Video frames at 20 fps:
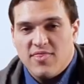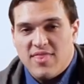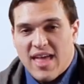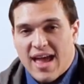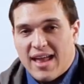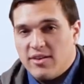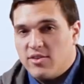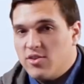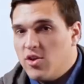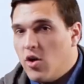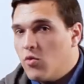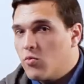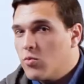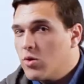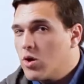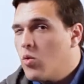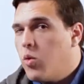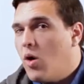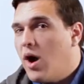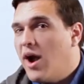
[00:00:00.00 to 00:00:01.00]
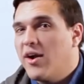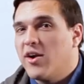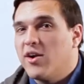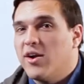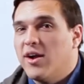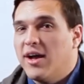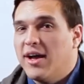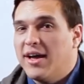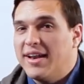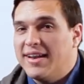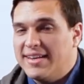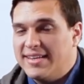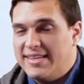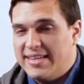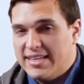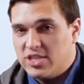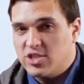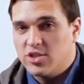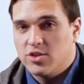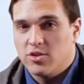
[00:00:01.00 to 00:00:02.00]
that don't require an
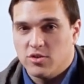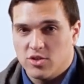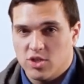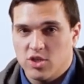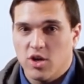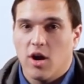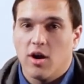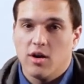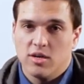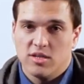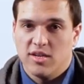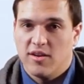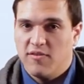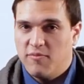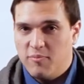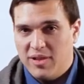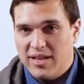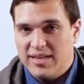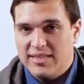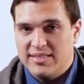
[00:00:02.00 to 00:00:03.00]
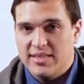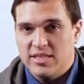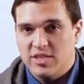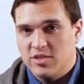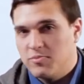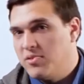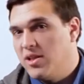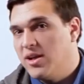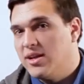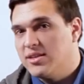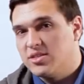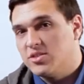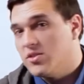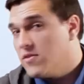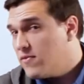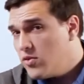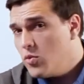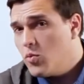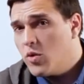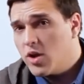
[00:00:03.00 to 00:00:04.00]
additional charge of PlayStation Plus. So
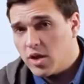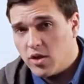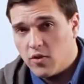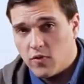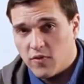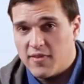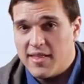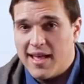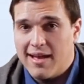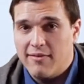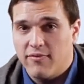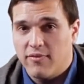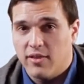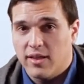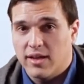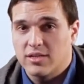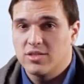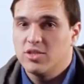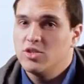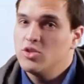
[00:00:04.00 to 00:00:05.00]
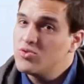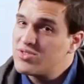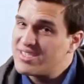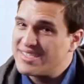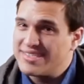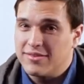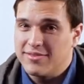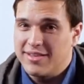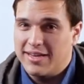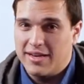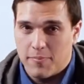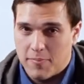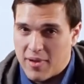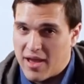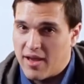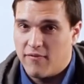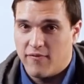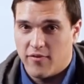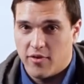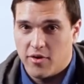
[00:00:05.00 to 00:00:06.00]
if you want to use Netflix, you still need to
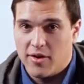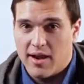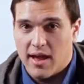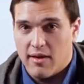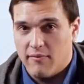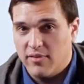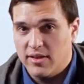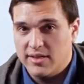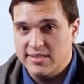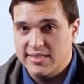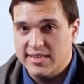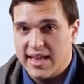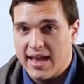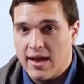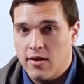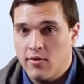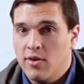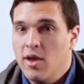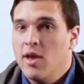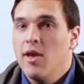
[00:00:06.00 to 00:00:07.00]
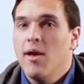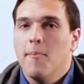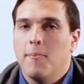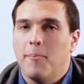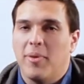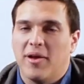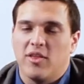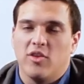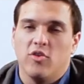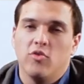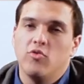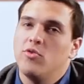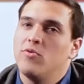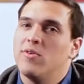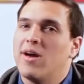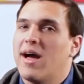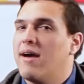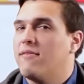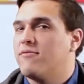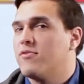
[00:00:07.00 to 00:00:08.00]
pay for your Netflix account, but you do
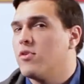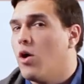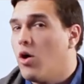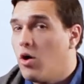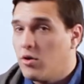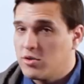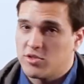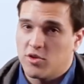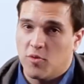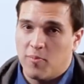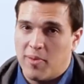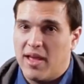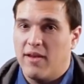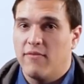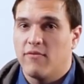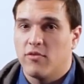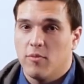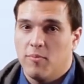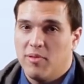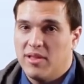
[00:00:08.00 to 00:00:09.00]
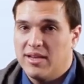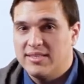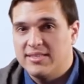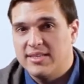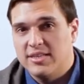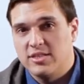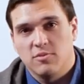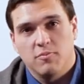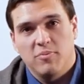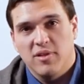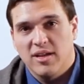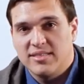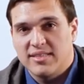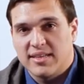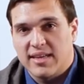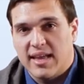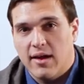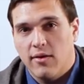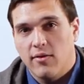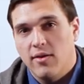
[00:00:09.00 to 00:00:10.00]
not have to also pay for a PlayStation Plus
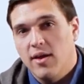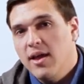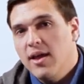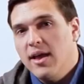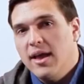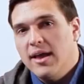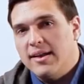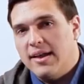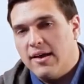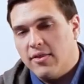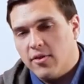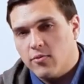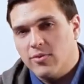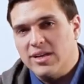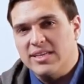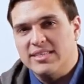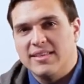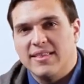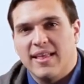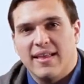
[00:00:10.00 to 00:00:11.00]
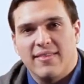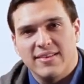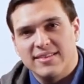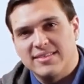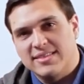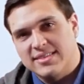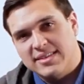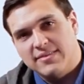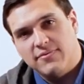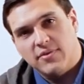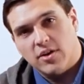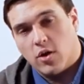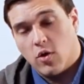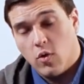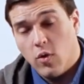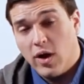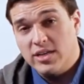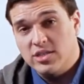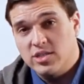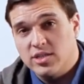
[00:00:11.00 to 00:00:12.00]
account. Now, the reason that this is even a
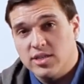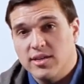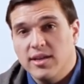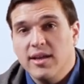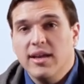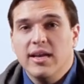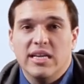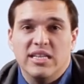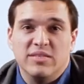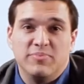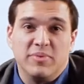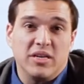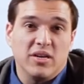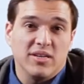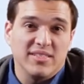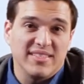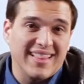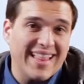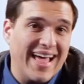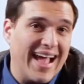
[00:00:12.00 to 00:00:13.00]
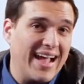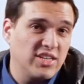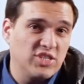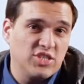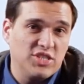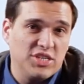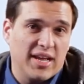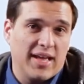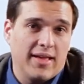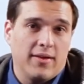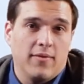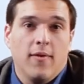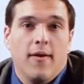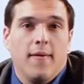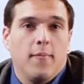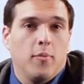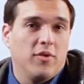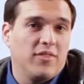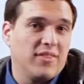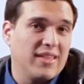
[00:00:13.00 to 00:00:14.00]
question is because last gen
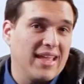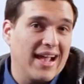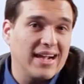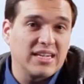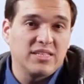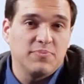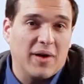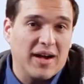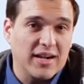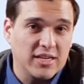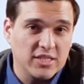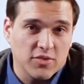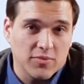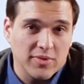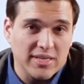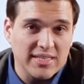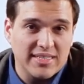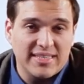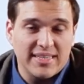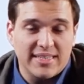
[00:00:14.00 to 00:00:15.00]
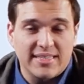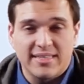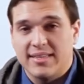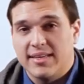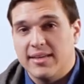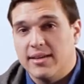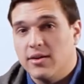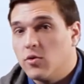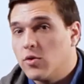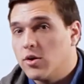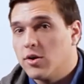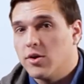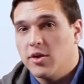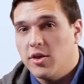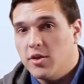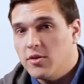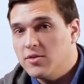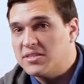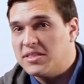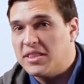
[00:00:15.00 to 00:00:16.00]
with the Xbox three sixty, in order to
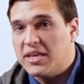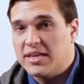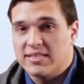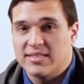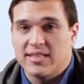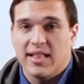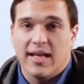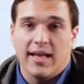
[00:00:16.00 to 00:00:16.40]
use things